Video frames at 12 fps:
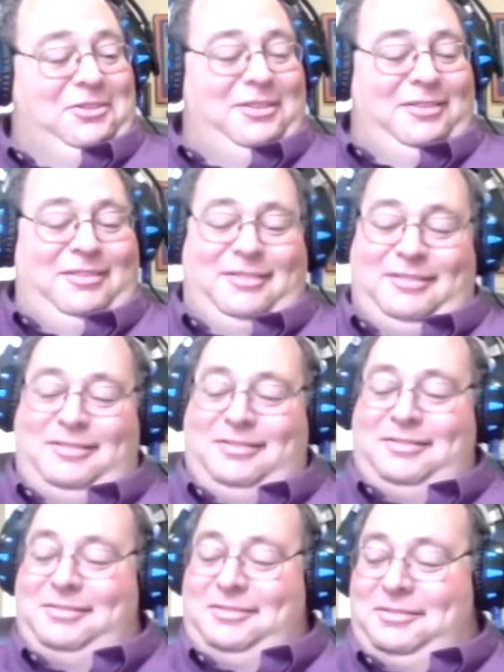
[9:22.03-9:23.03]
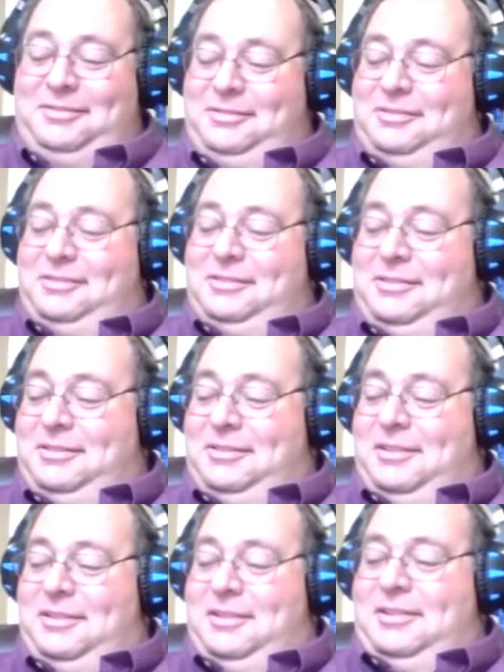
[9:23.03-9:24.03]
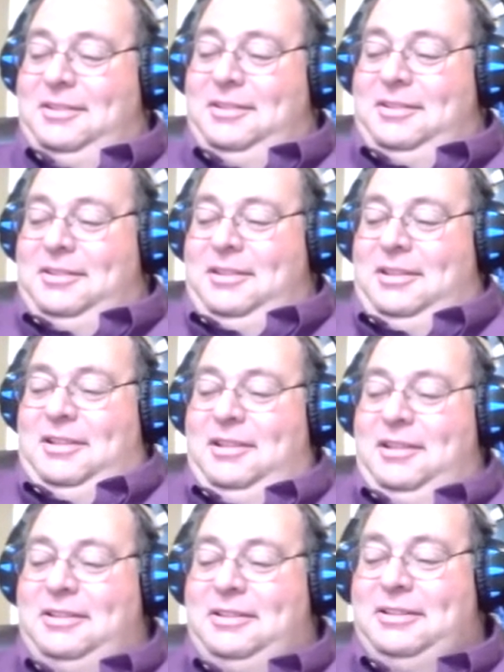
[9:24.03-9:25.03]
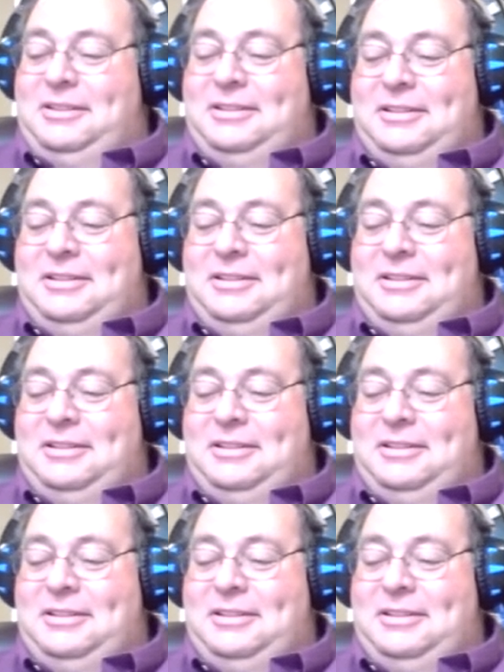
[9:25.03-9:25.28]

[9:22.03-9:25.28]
interesting story on the Ivy League schools